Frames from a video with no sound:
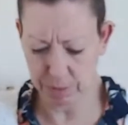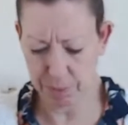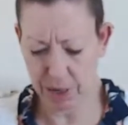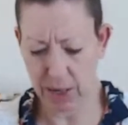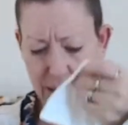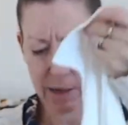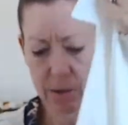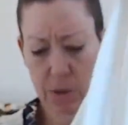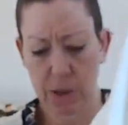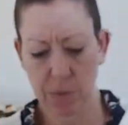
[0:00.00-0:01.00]
for the pair,
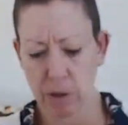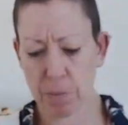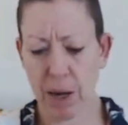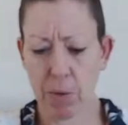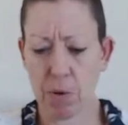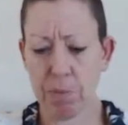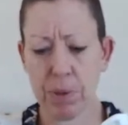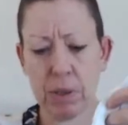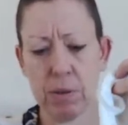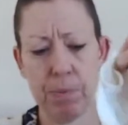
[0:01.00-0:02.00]
white one and black one,
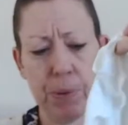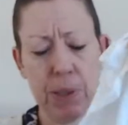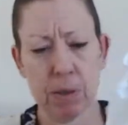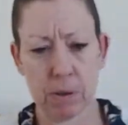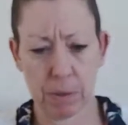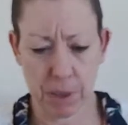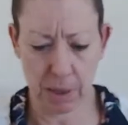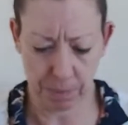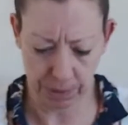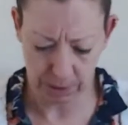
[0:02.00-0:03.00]
bundled them
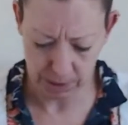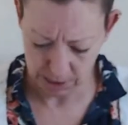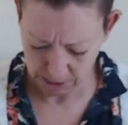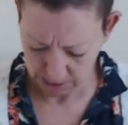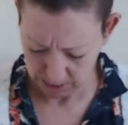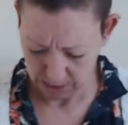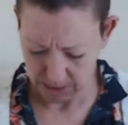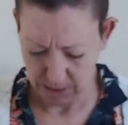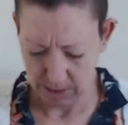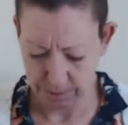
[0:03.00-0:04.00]
up.
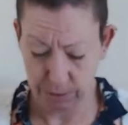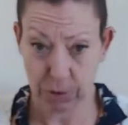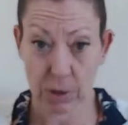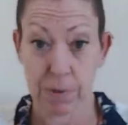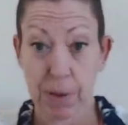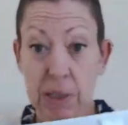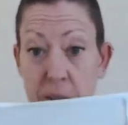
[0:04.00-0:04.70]
Off your uncle find